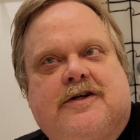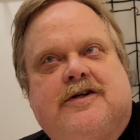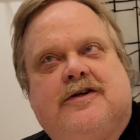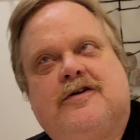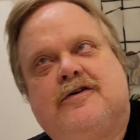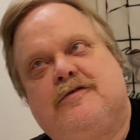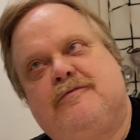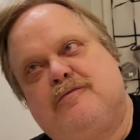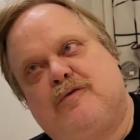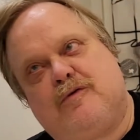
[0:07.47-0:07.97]

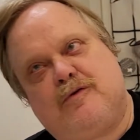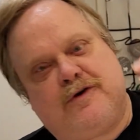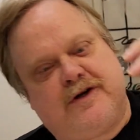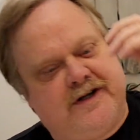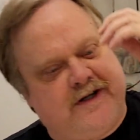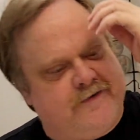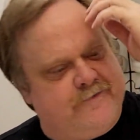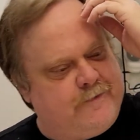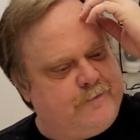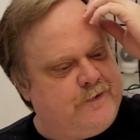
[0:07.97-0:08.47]
Good
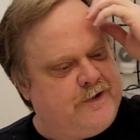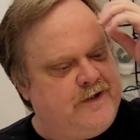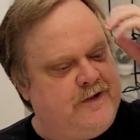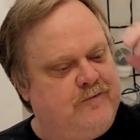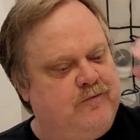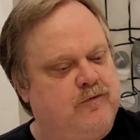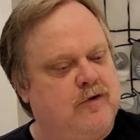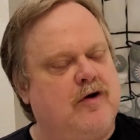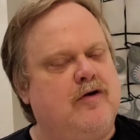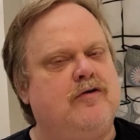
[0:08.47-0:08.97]
morning, everybody.
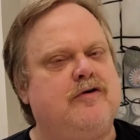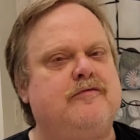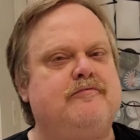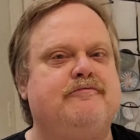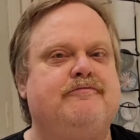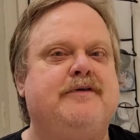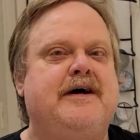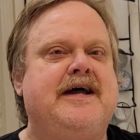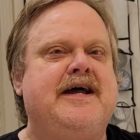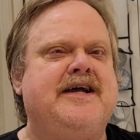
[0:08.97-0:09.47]

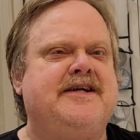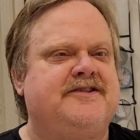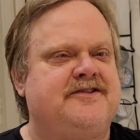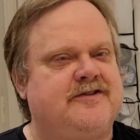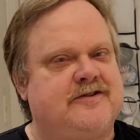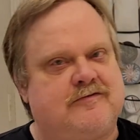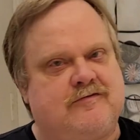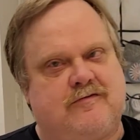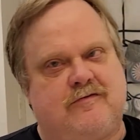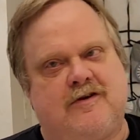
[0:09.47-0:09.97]
Welcome back to
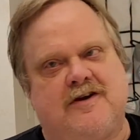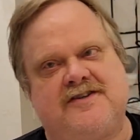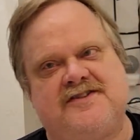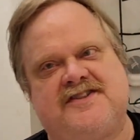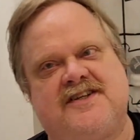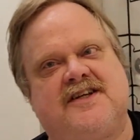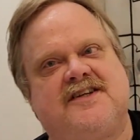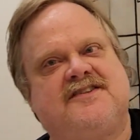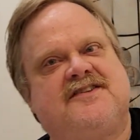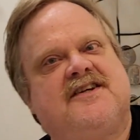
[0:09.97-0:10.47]
the
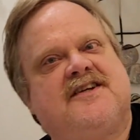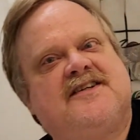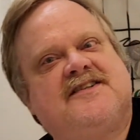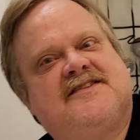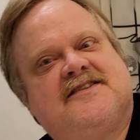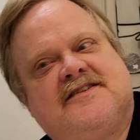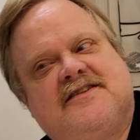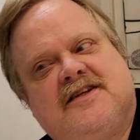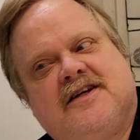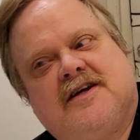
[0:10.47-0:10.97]
Cross-Eyed
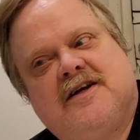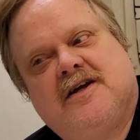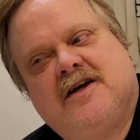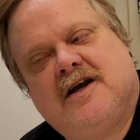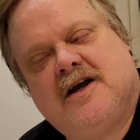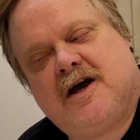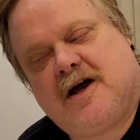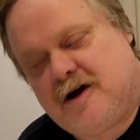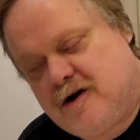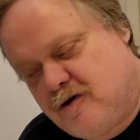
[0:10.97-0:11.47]
Texan.
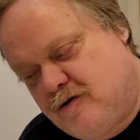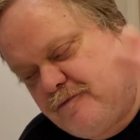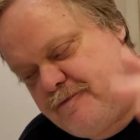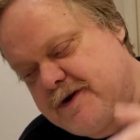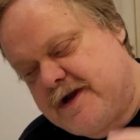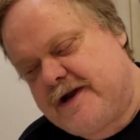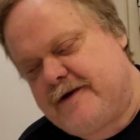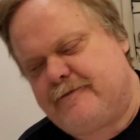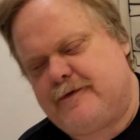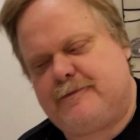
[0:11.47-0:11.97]
I hope
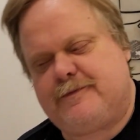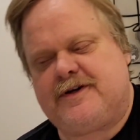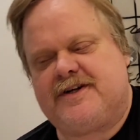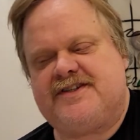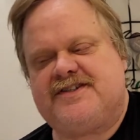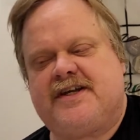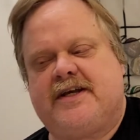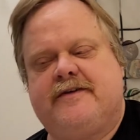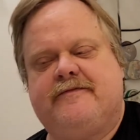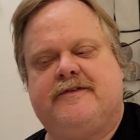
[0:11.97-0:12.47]

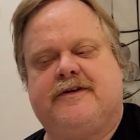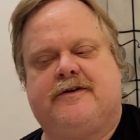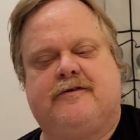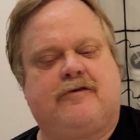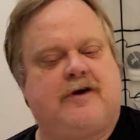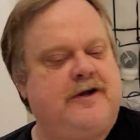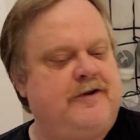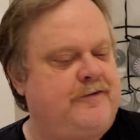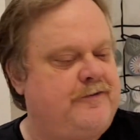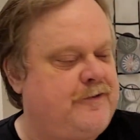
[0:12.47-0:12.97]
everybody's having a
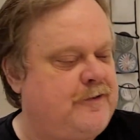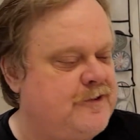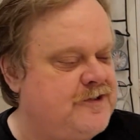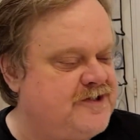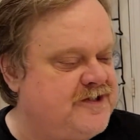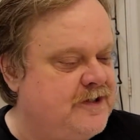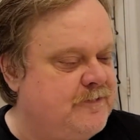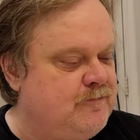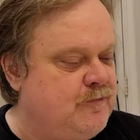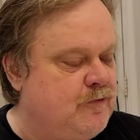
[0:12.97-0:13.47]
great
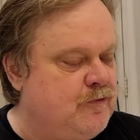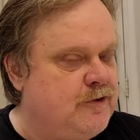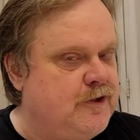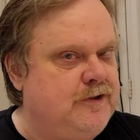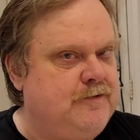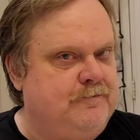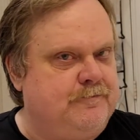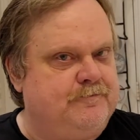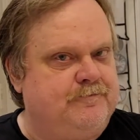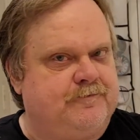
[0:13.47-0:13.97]
Thursday
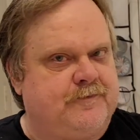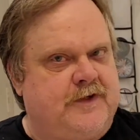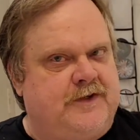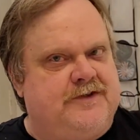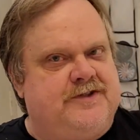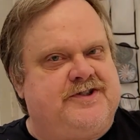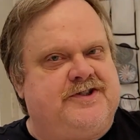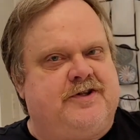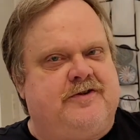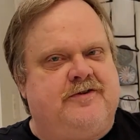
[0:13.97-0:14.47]
morning. I'm going
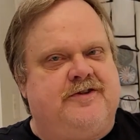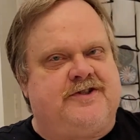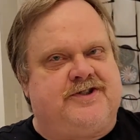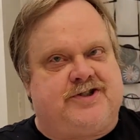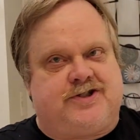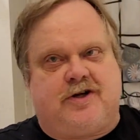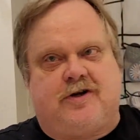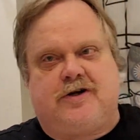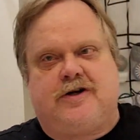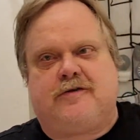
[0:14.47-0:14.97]
to show you the
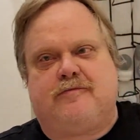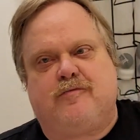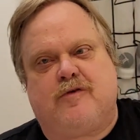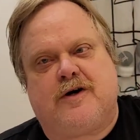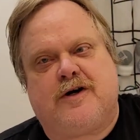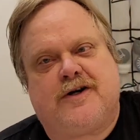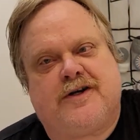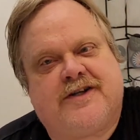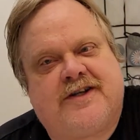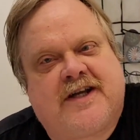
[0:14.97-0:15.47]
shirt I'm
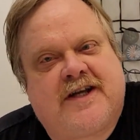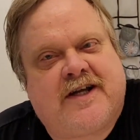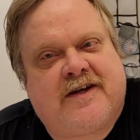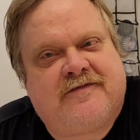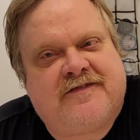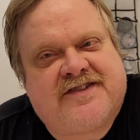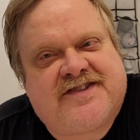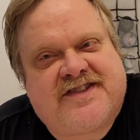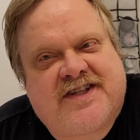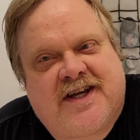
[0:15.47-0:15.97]
wearing today.
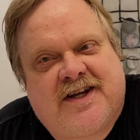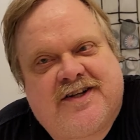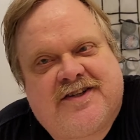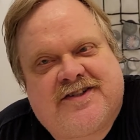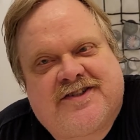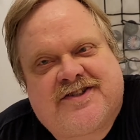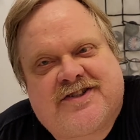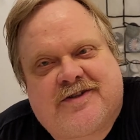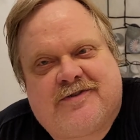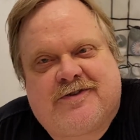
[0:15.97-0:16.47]
I've decided
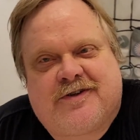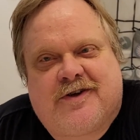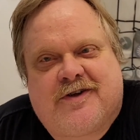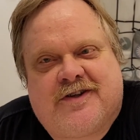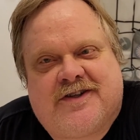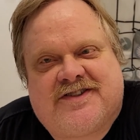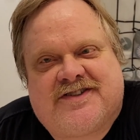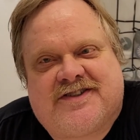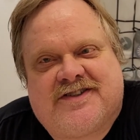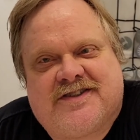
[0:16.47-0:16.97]
to show you all
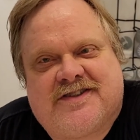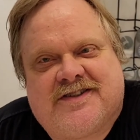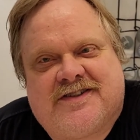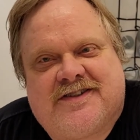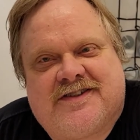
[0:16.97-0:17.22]
this.